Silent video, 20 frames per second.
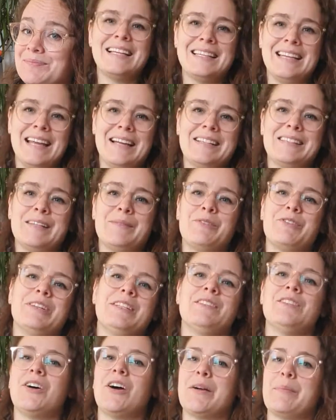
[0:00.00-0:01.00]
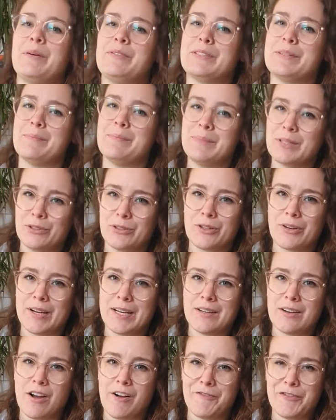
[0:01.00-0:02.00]
Next, I'm going to talk about some middle
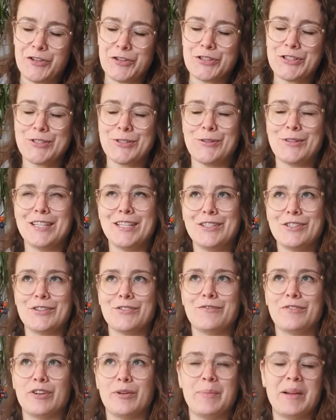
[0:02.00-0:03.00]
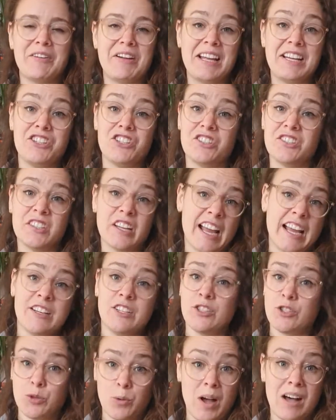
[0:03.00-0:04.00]
grade novels. So these are for about ages 9
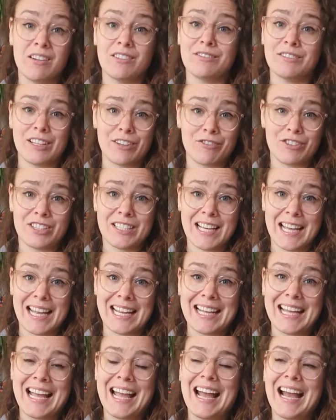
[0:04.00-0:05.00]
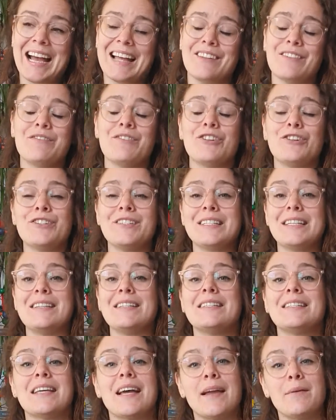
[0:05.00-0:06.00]
to 12, give or take. And the first
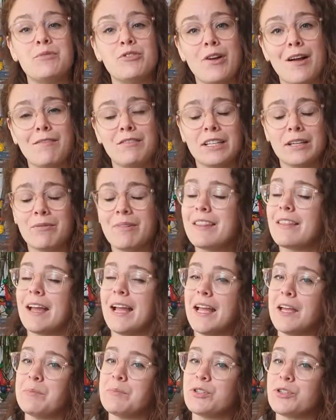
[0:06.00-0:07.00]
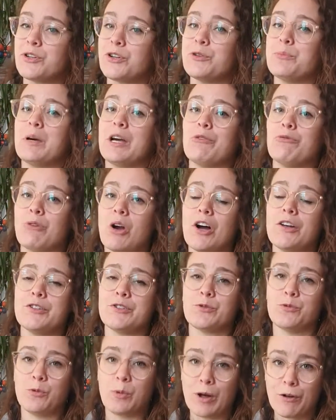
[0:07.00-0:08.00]
is Time Traveling with a Hamster by Ross
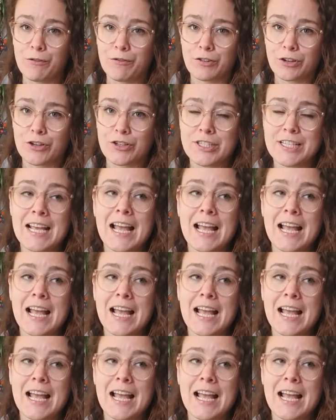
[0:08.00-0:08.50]
Welford.